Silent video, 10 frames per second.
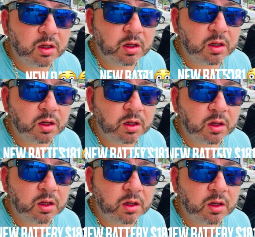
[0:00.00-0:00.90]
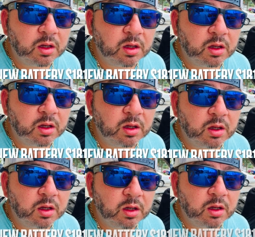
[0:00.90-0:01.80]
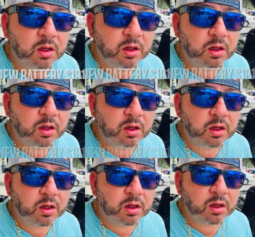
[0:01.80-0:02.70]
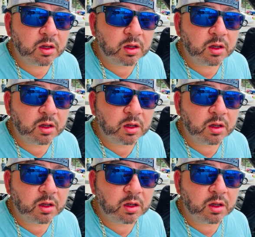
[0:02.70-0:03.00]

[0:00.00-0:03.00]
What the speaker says: [no speech]